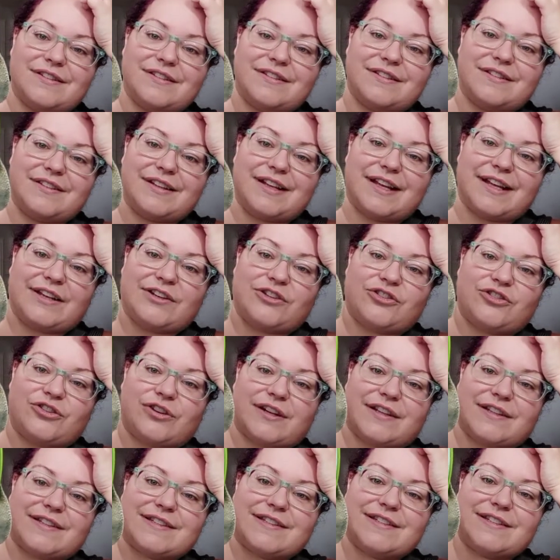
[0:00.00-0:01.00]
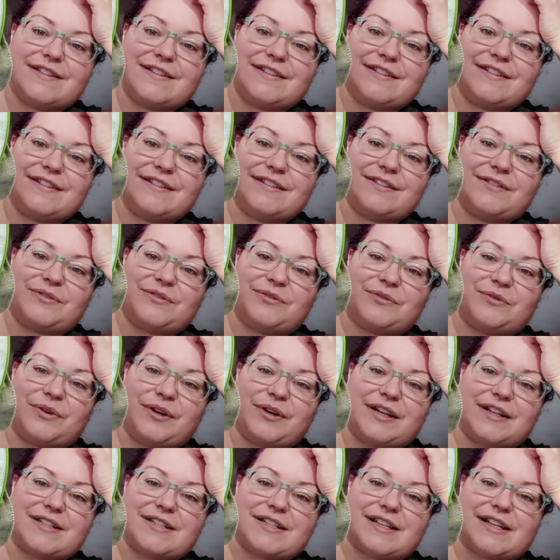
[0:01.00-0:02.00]
interest when
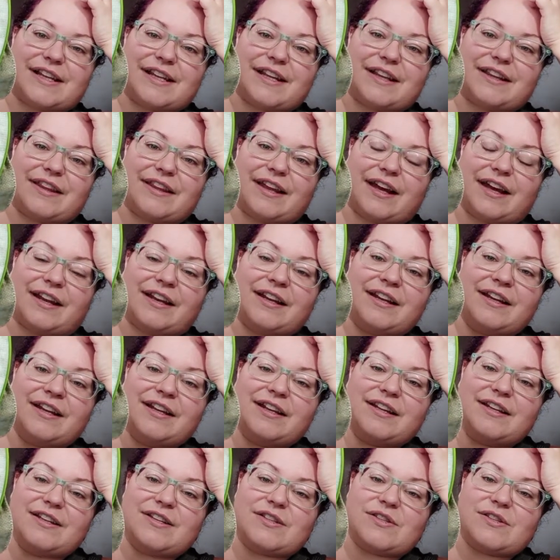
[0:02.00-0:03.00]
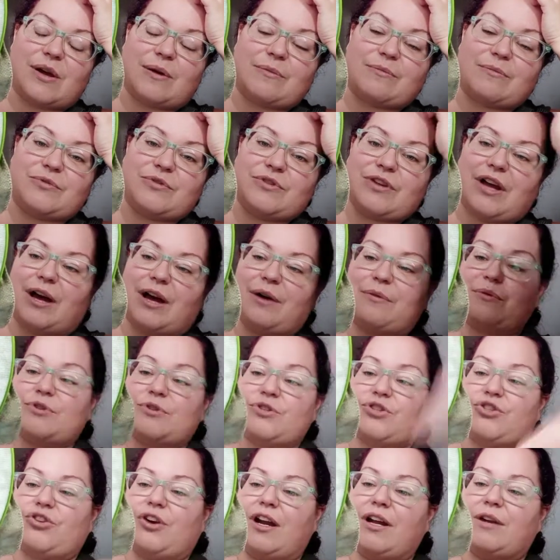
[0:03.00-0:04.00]
it's like that. So I was
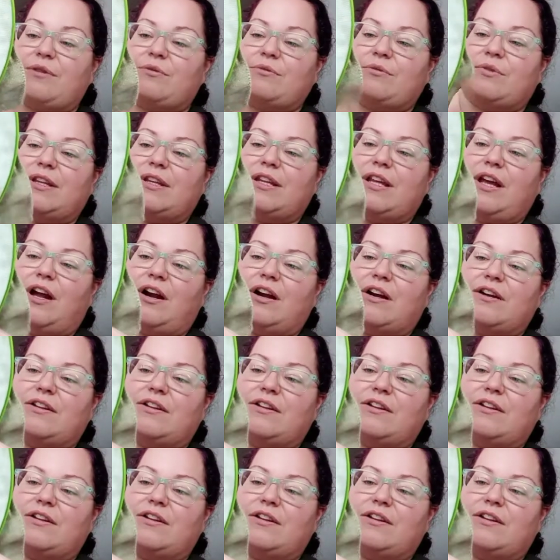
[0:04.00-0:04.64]
trying really hard to